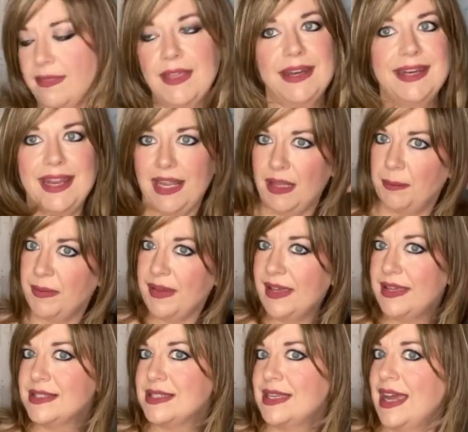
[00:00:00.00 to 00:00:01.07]
The nape
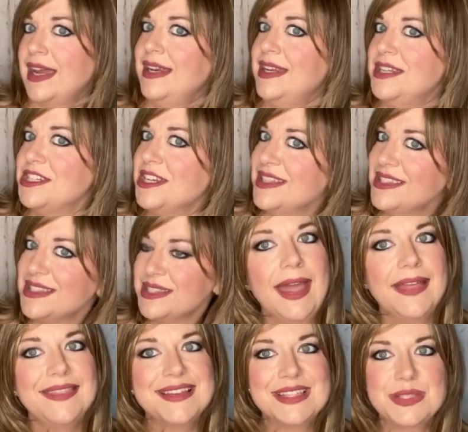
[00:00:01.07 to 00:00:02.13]
is nine inches
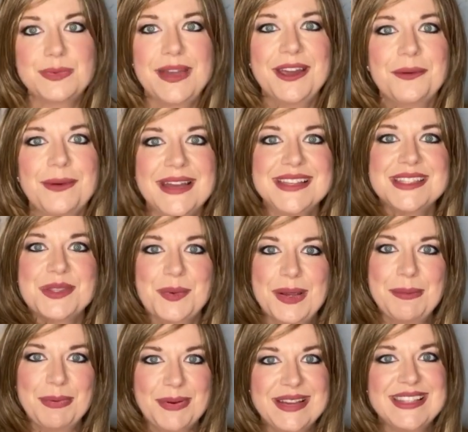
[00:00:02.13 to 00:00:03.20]
and this wig weighs
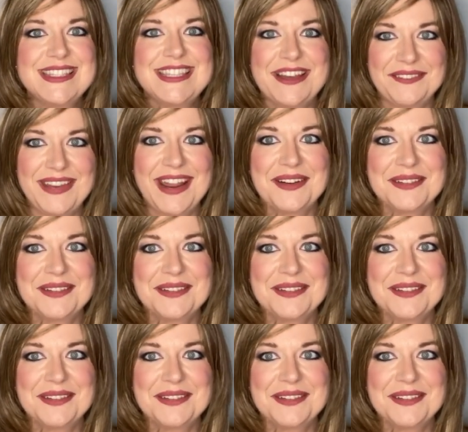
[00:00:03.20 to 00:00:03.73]
3.7